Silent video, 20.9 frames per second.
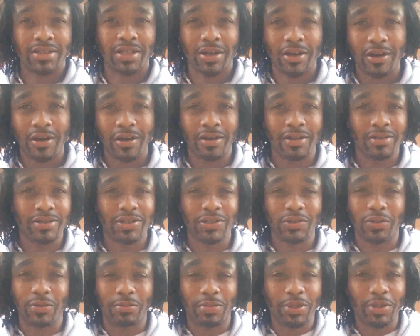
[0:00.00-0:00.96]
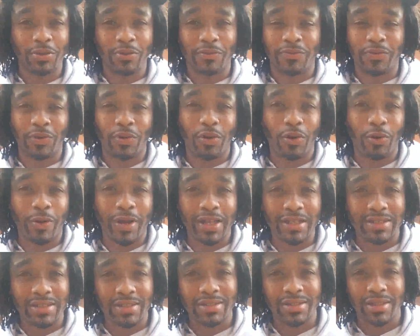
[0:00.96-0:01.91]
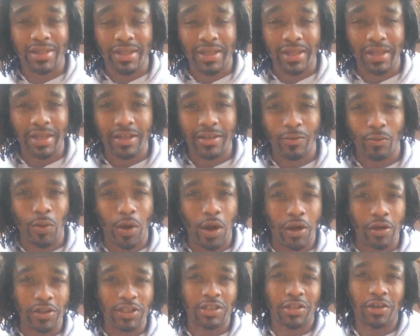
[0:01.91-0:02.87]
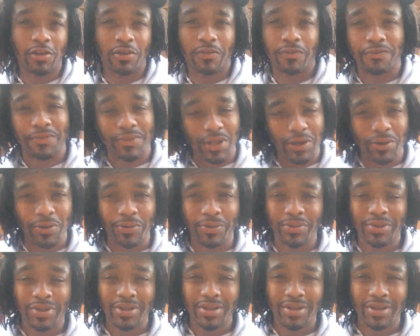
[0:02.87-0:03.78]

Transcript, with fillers: turn into a beautiful oasis again? The water's going to flow.